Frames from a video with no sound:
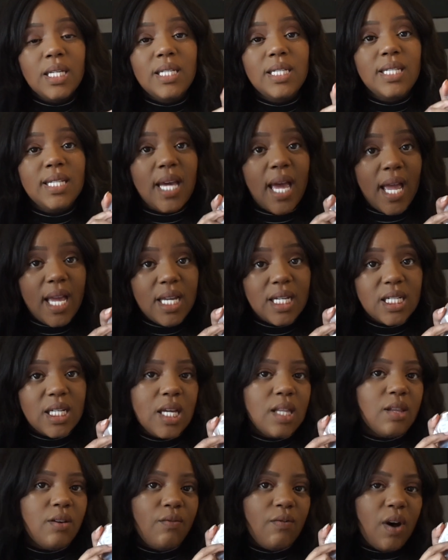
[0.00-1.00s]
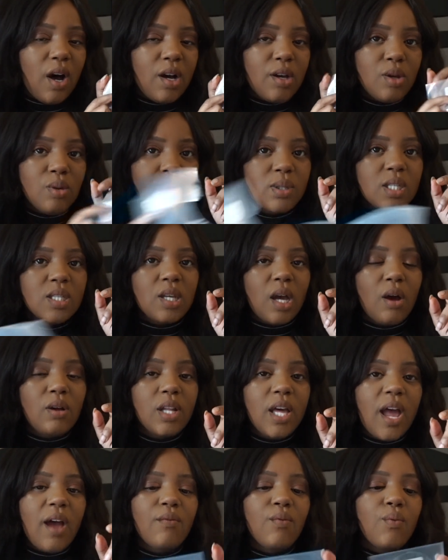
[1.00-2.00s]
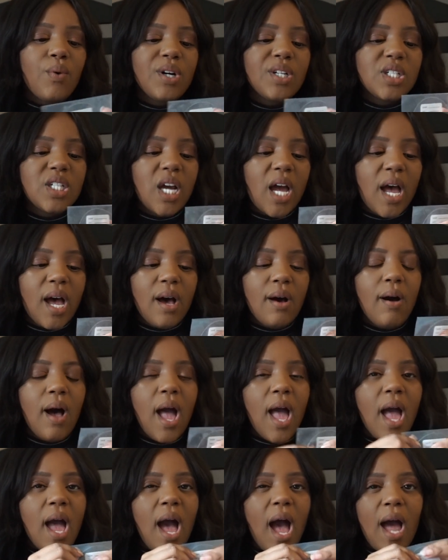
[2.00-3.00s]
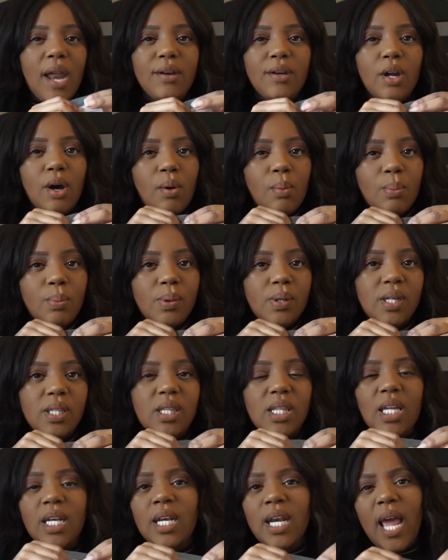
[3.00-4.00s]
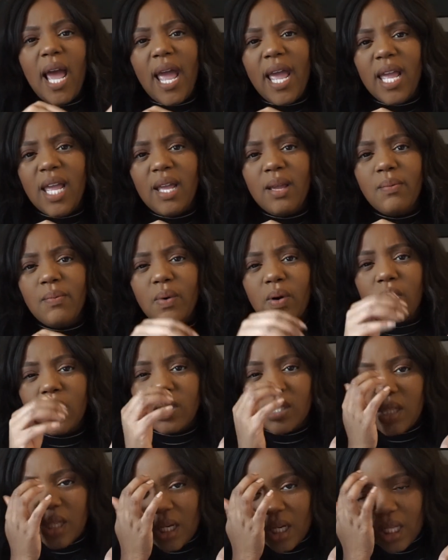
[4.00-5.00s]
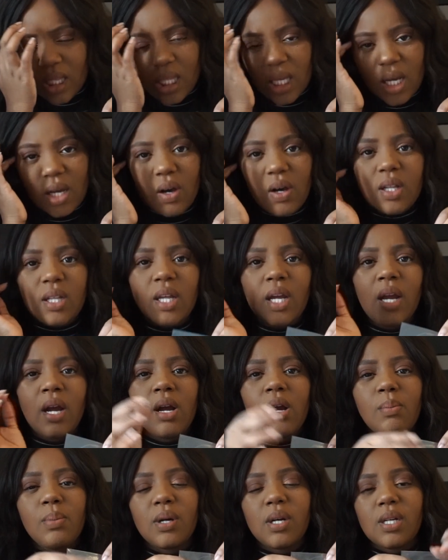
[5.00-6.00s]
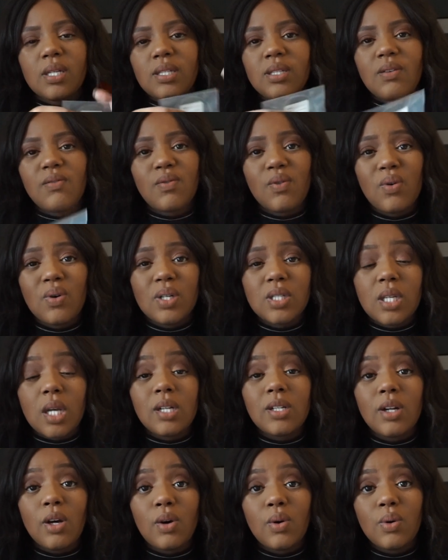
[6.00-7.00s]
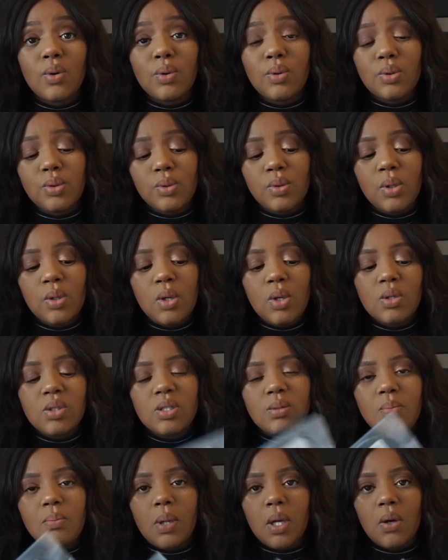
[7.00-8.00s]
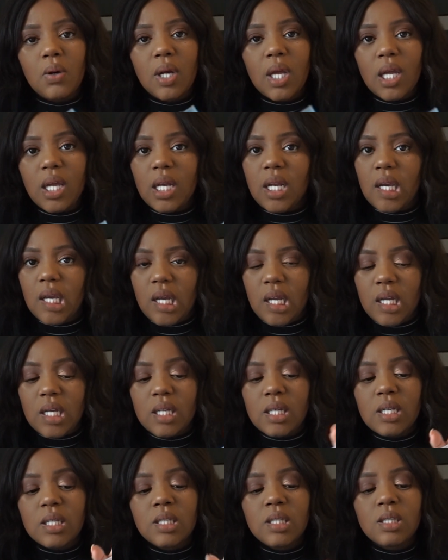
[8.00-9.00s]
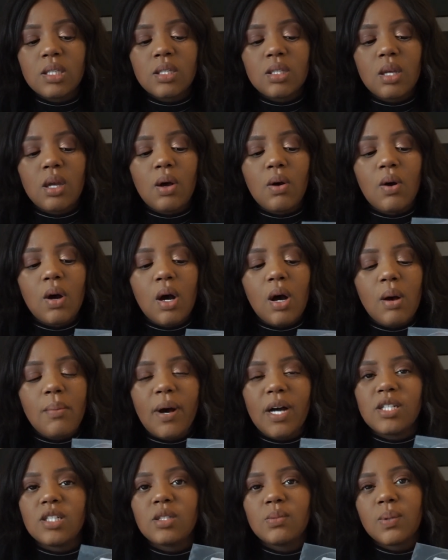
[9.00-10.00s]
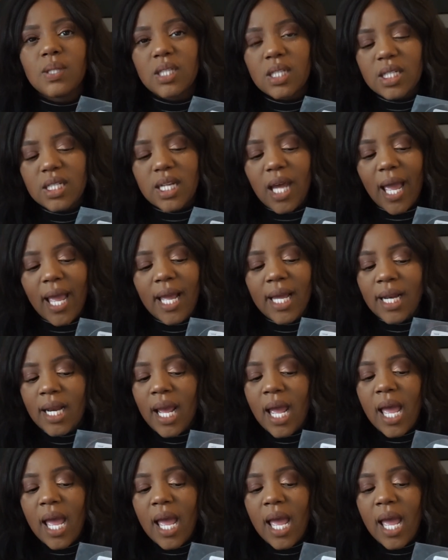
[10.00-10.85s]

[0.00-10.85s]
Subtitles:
date and the volume. Since I only have one child, I don't put the name or anything on there, because of course I know whose milk it is. So I just put the date,